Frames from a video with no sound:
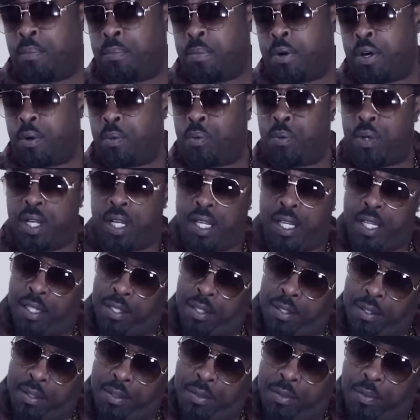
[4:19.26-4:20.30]
but
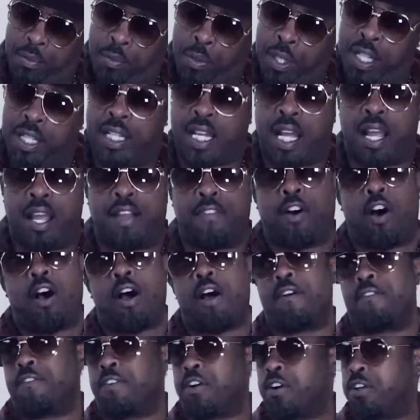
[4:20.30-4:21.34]
when we gave
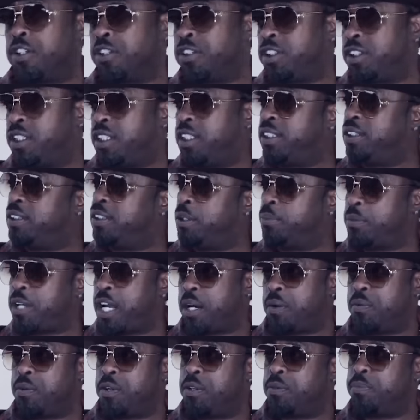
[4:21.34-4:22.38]
our version, it seemed
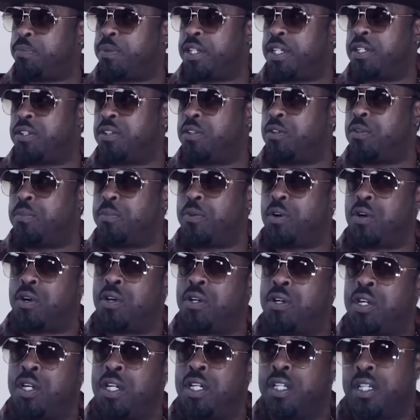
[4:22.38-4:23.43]
like we were being a little
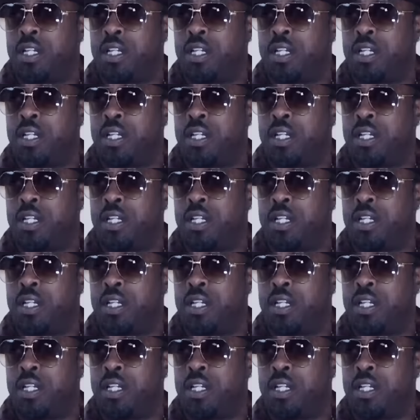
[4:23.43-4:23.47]
more,